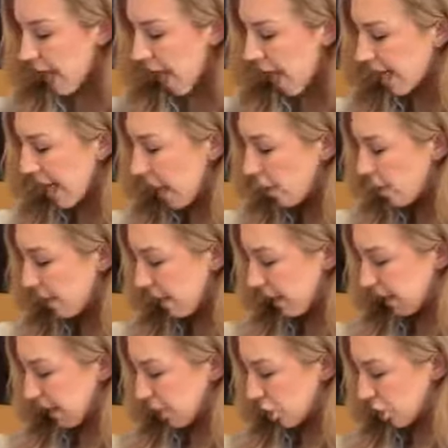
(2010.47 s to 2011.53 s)

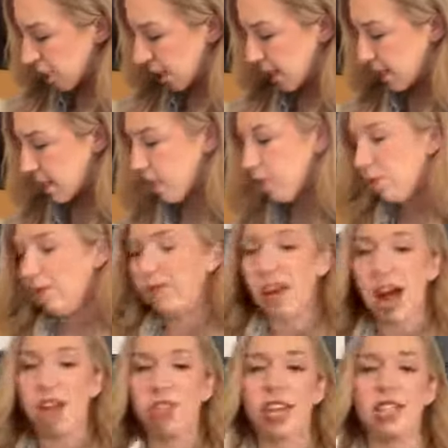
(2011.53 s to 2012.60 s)
accountability sheet. We've
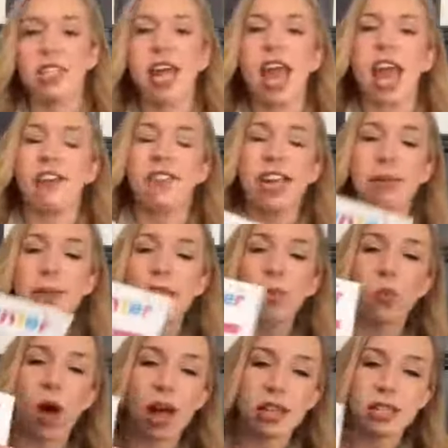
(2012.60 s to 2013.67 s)
got this. If anybody
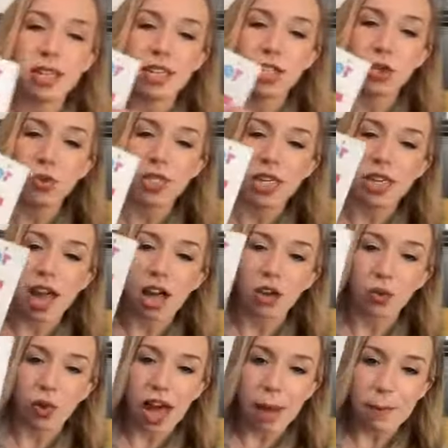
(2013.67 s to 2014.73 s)
wants this who did not
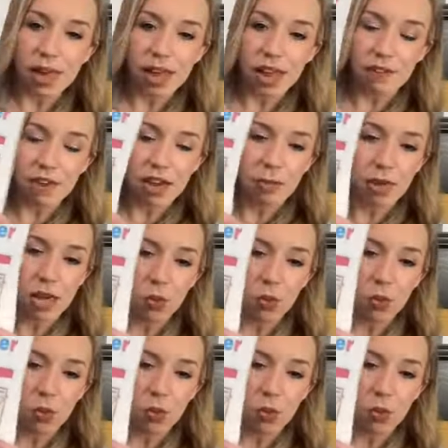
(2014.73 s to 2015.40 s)
grab it, if anybody